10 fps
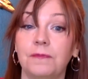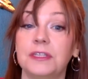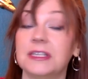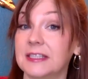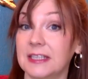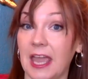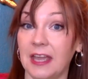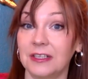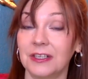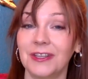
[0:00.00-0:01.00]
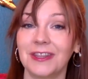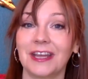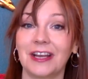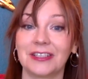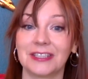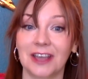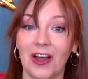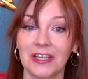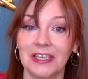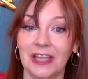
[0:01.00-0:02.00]
to scale their
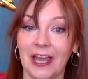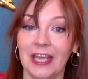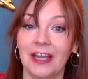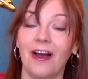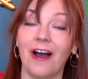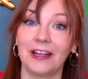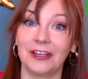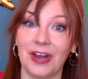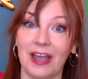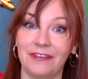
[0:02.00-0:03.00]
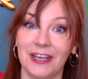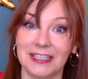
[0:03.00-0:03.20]
solid light holographic